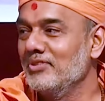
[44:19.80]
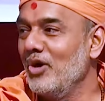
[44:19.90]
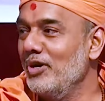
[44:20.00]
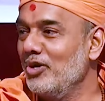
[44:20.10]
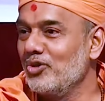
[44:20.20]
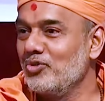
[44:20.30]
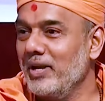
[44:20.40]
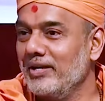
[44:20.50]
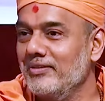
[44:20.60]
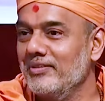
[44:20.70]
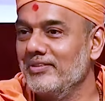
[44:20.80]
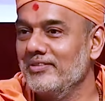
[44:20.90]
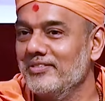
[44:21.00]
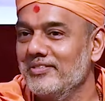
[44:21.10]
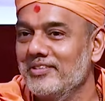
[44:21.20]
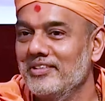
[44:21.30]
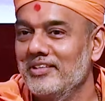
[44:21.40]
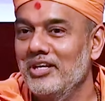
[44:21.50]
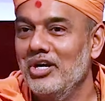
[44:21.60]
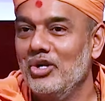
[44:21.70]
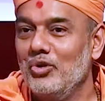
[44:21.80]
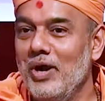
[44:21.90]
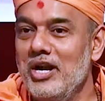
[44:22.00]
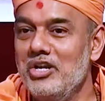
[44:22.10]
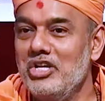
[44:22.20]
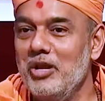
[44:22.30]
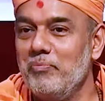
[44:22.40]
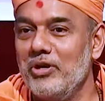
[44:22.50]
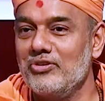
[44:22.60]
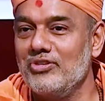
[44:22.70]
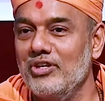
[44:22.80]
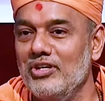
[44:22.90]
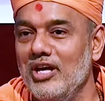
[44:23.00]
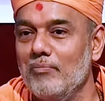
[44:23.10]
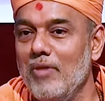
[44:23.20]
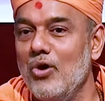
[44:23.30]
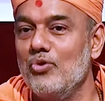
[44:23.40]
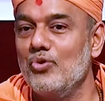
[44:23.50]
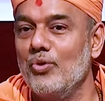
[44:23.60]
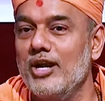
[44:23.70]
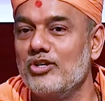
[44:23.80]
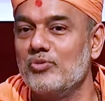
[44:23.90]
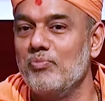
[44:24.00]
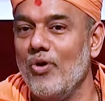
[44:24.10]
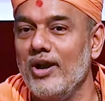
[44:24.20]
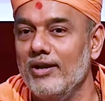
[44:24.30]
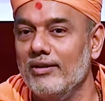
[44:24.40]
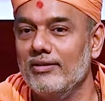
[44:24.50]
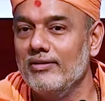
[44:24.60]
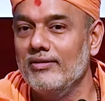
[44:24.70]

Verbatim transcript: Now introspect. 20% are bound to get spoiled.